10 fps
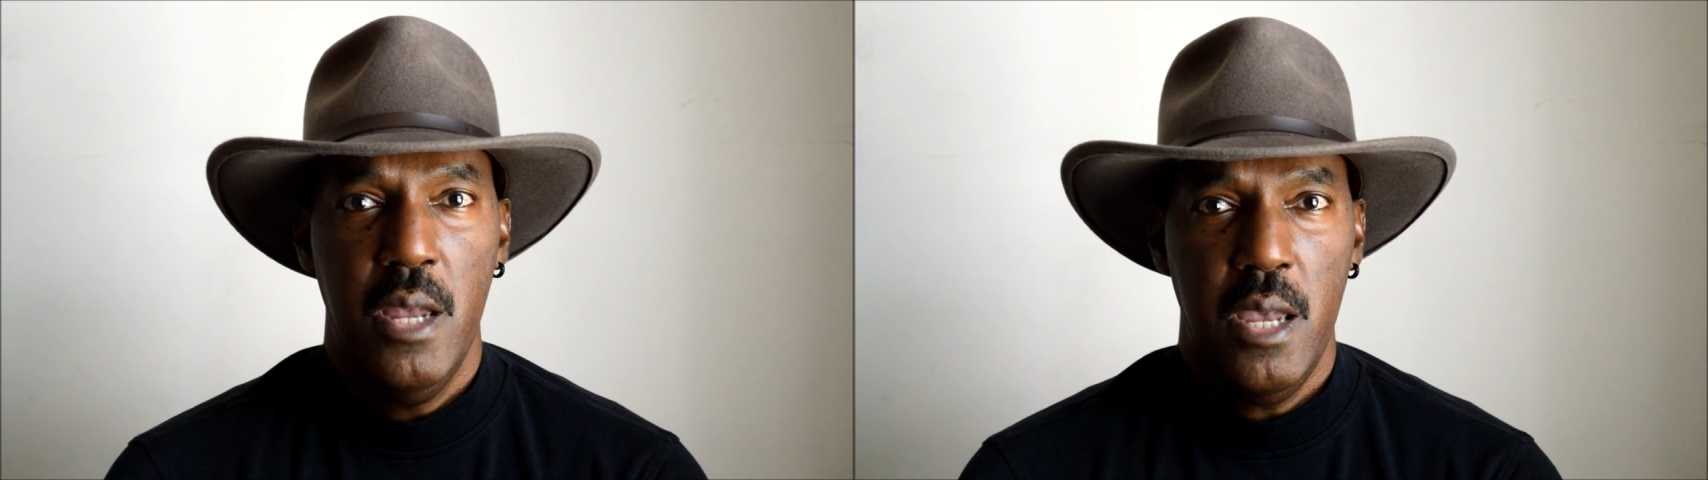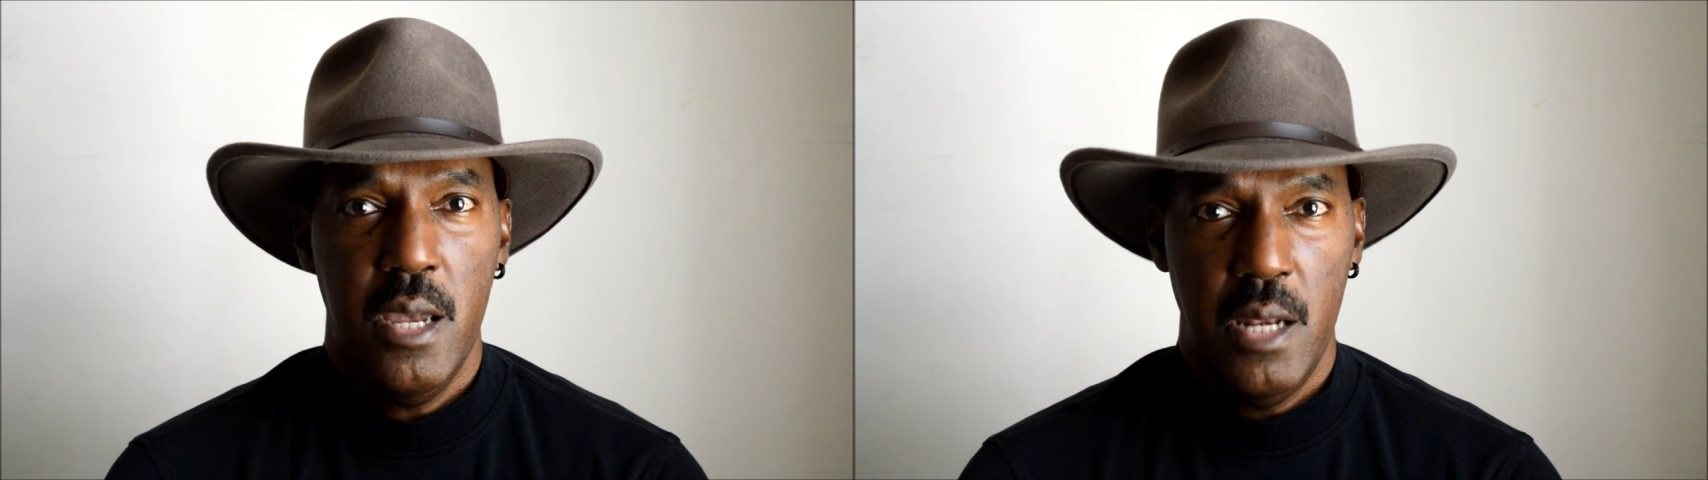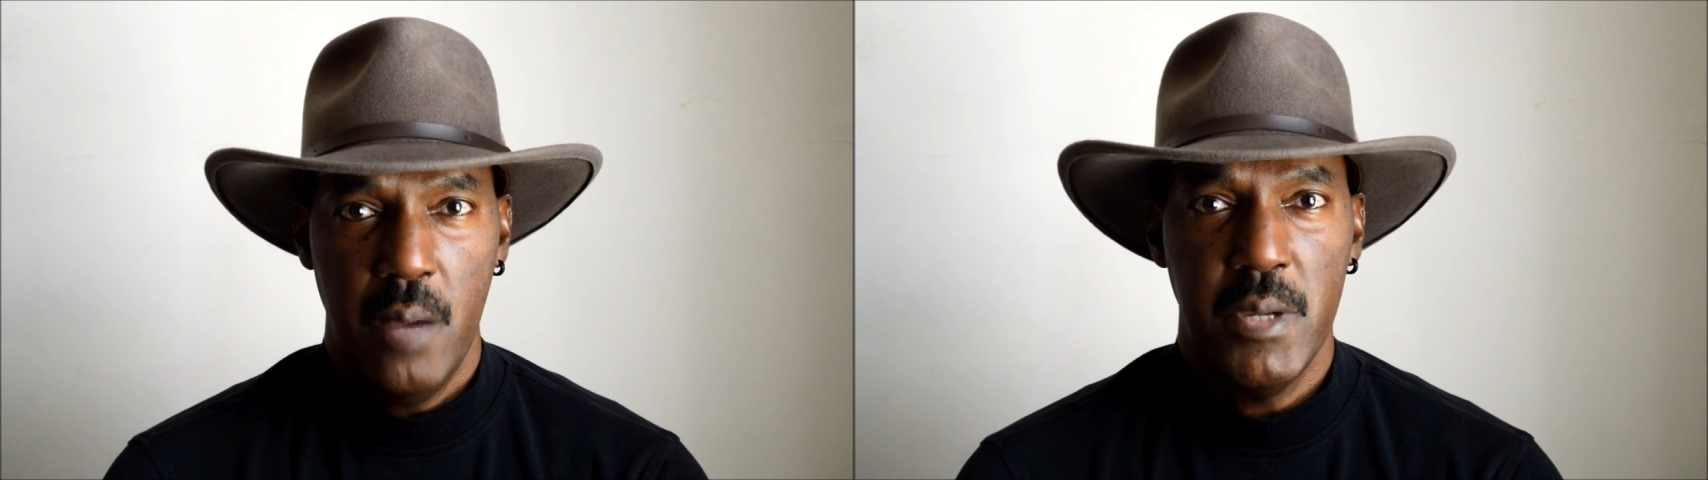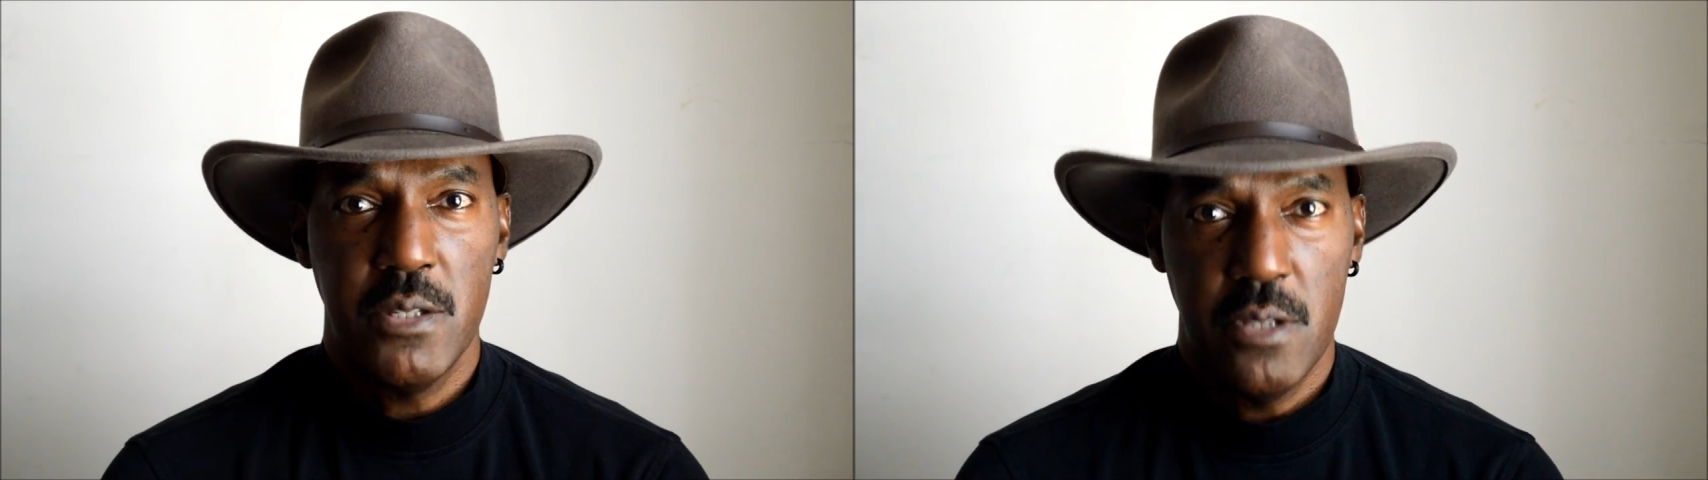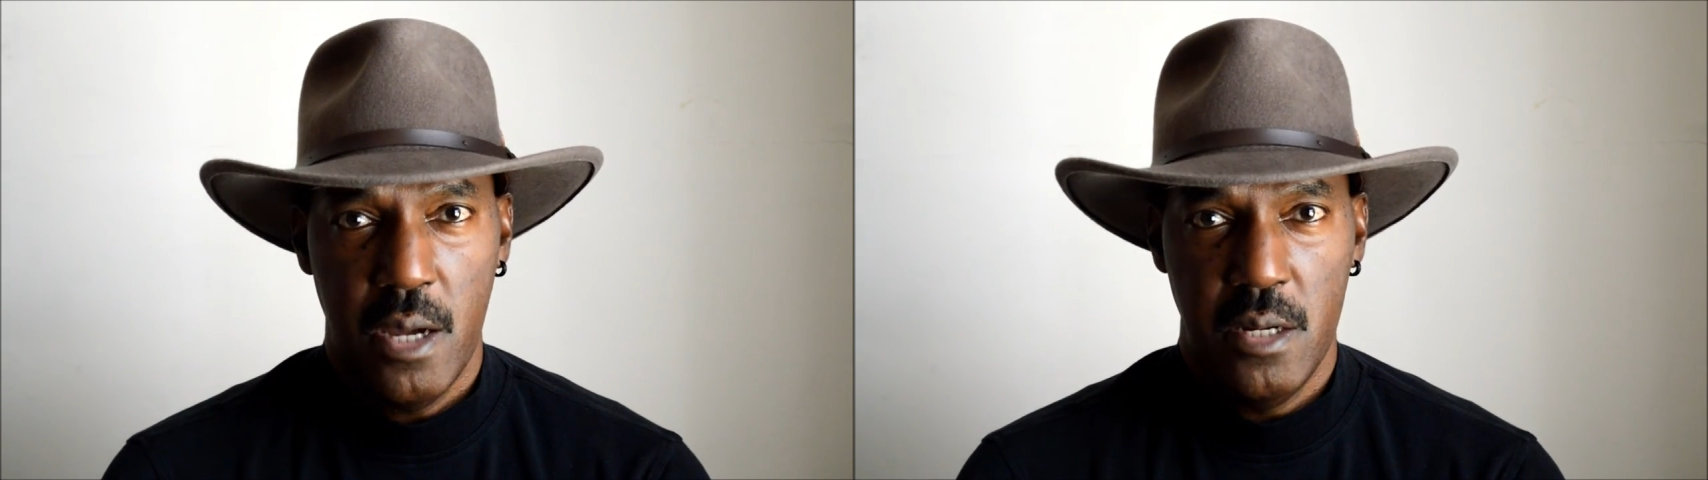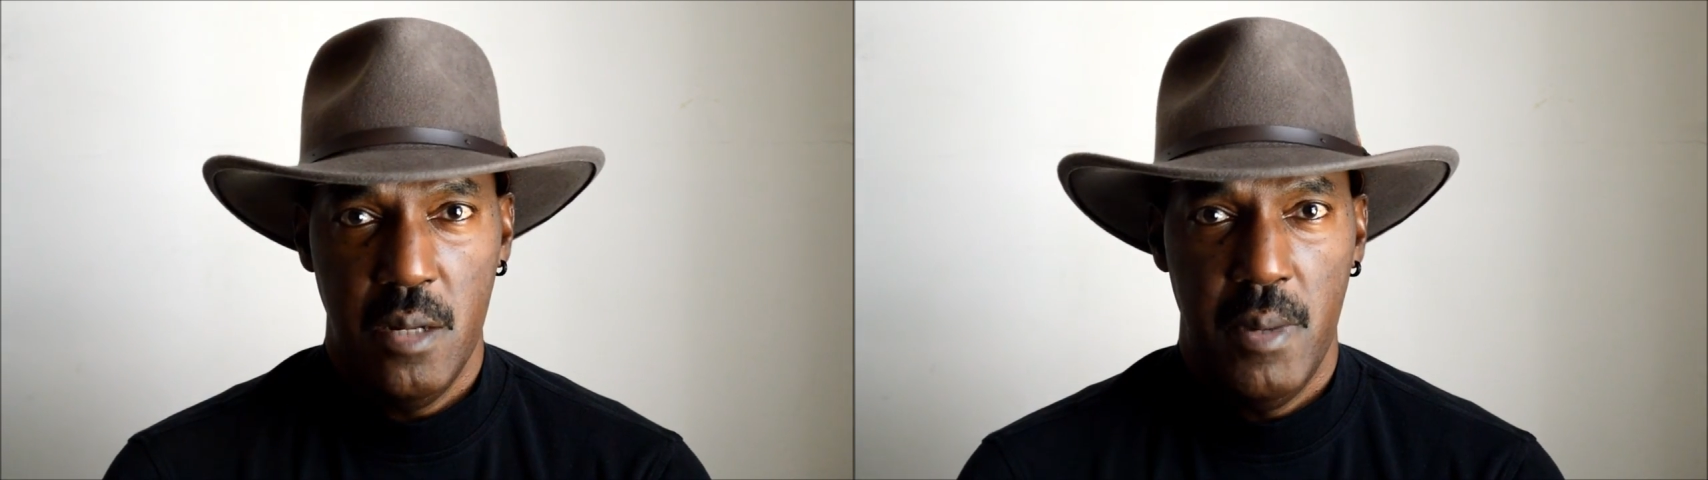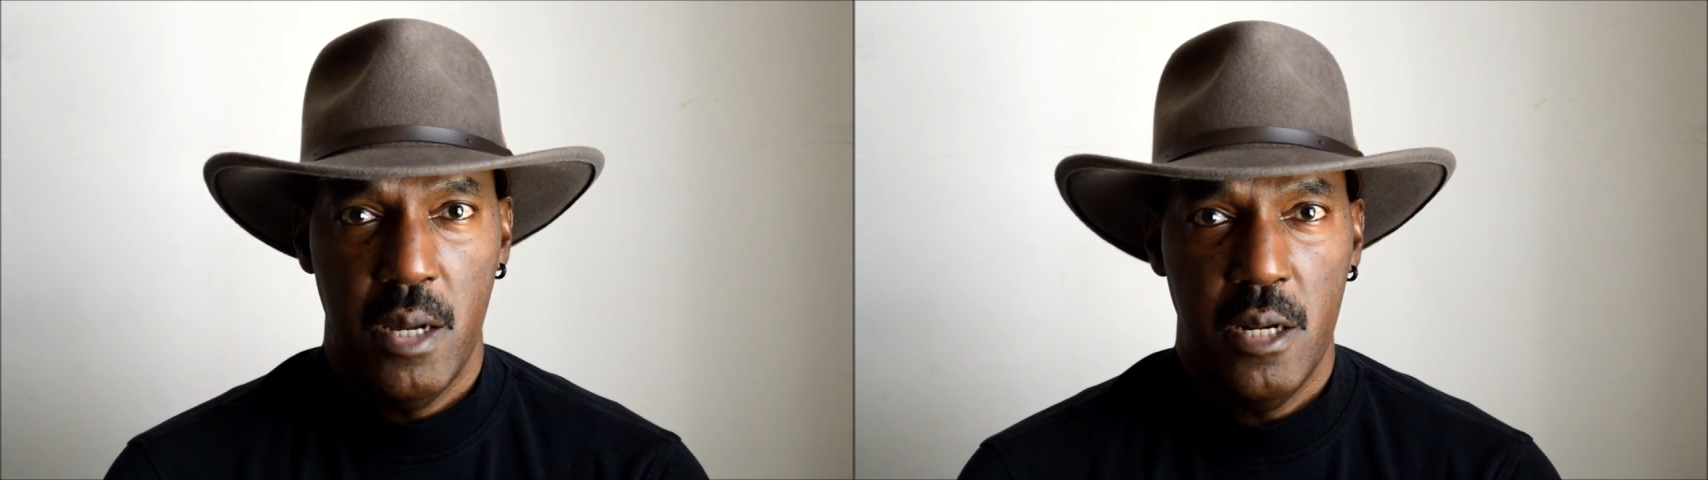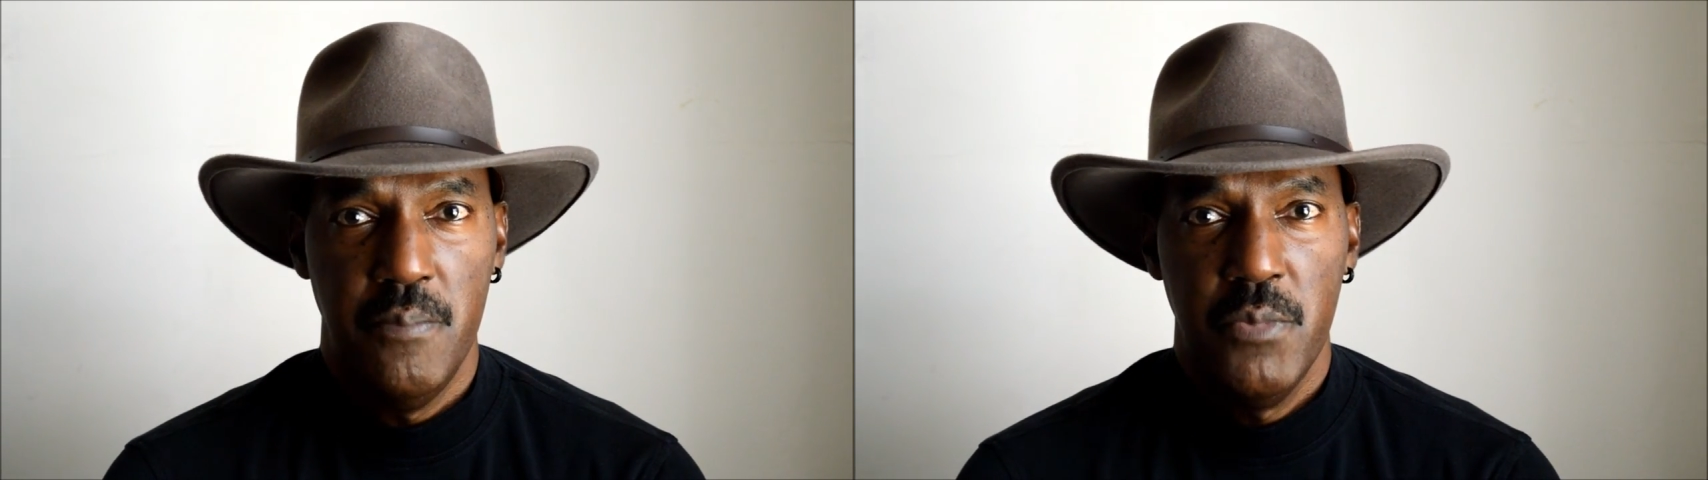and I'm excited about it.